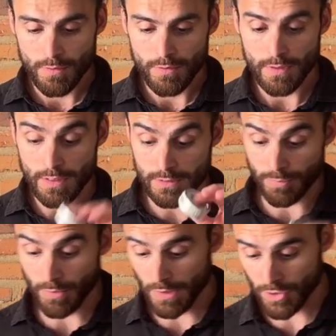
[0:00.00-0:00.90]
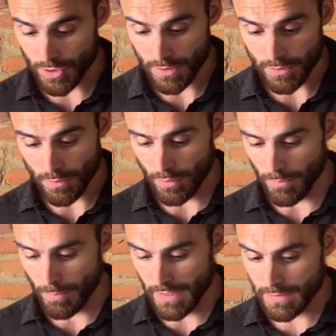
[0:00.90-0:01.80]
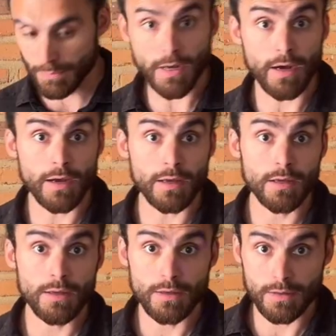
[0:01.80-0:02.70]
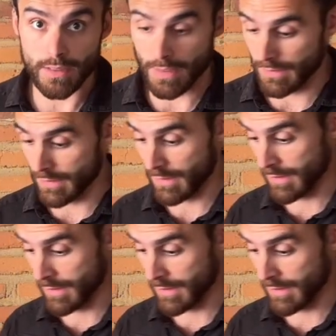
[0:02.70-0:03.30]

the expiration or best buy date.